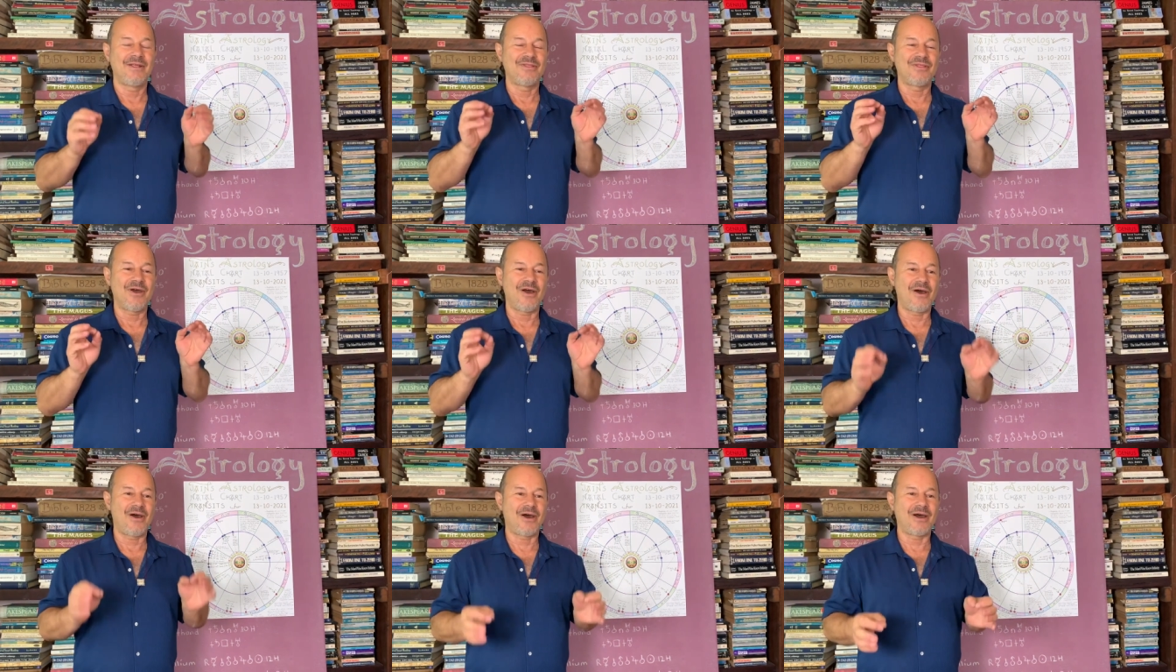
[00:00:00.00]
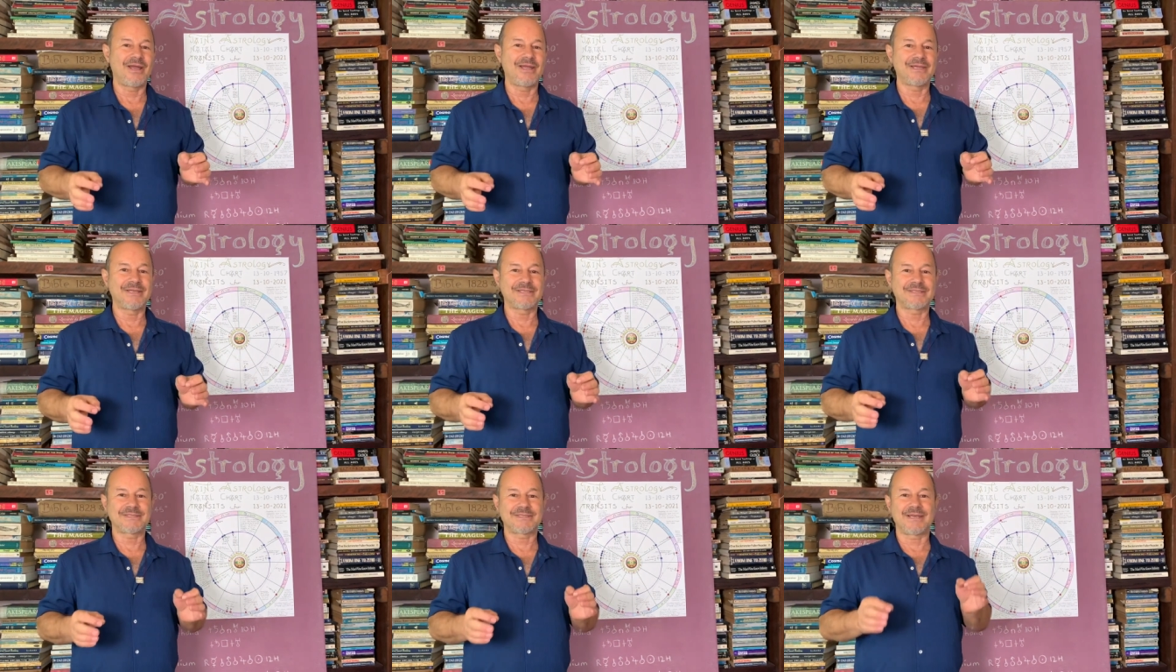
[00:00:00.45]
the
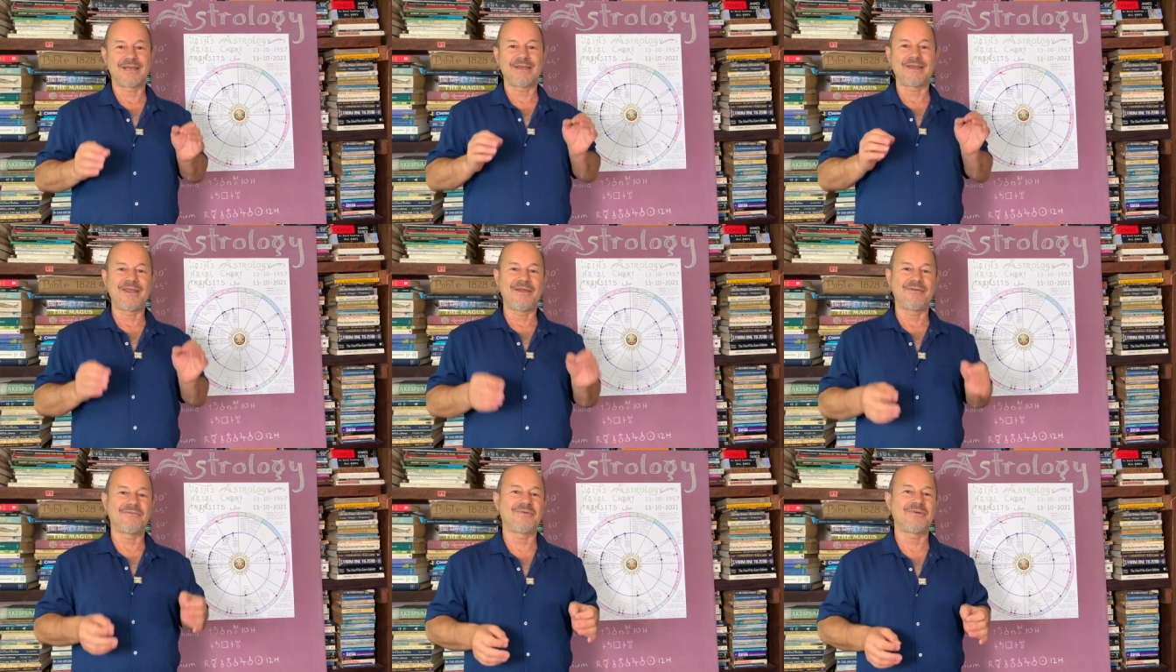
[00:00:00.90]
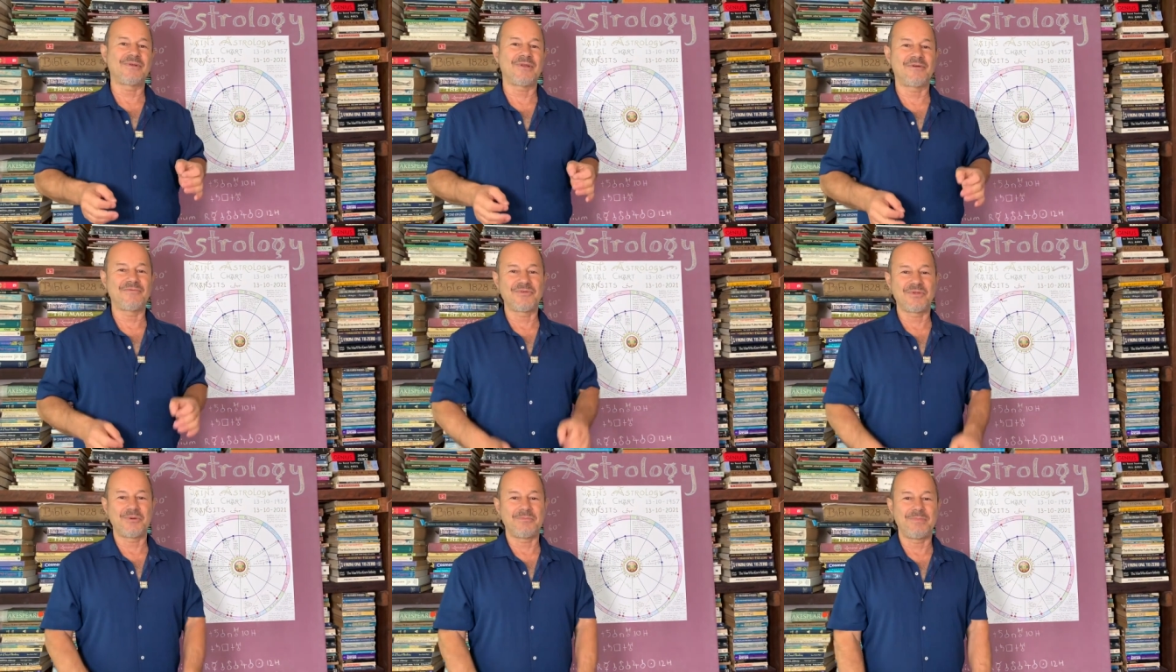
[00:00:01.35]
highest level
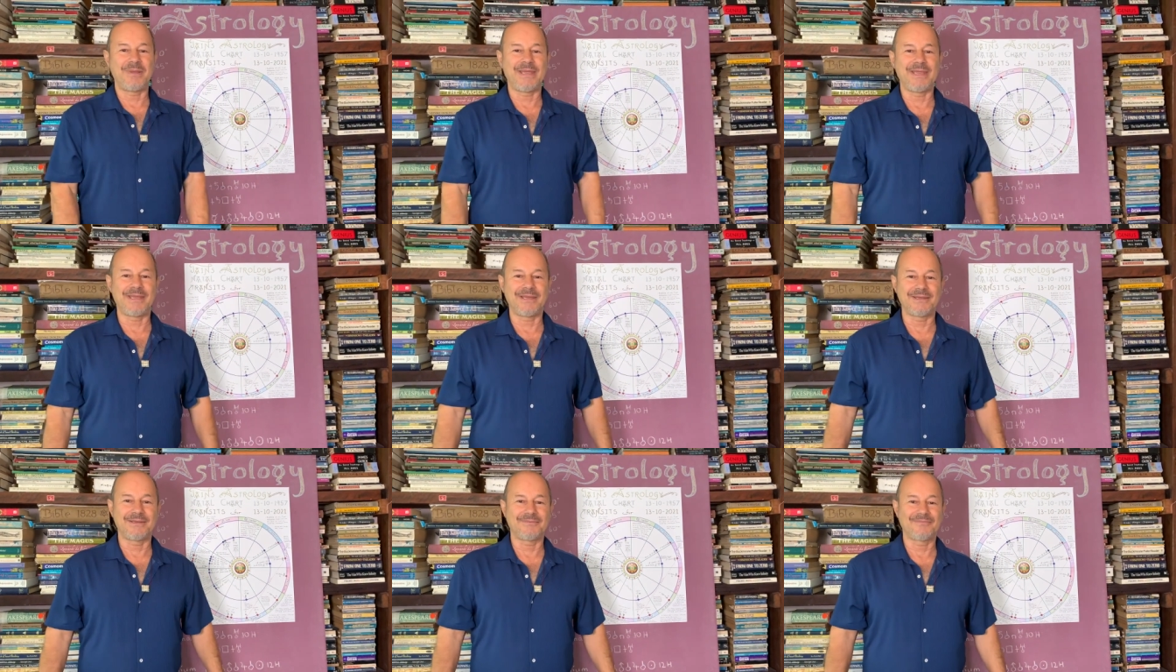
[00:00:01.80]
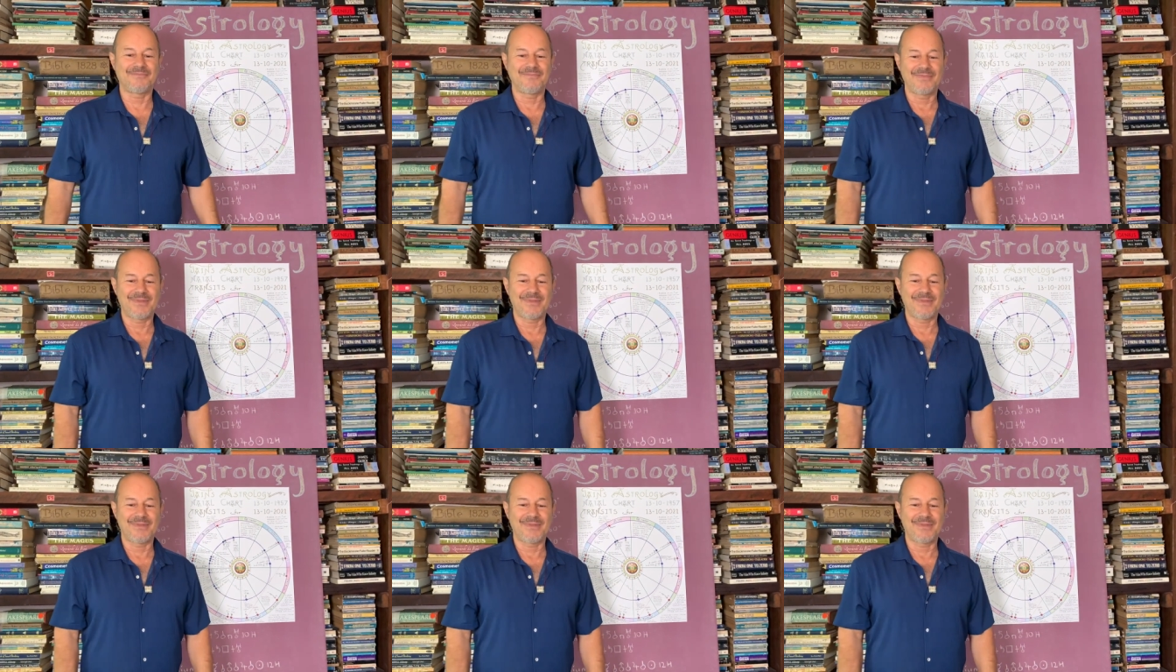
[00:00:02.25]
of your being.